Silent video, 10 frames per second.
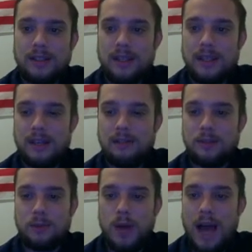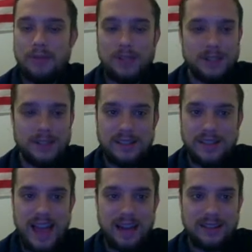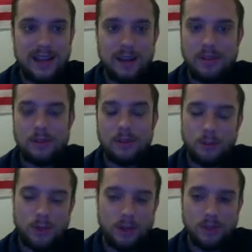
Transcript: If you have an existing ad account elsewhere,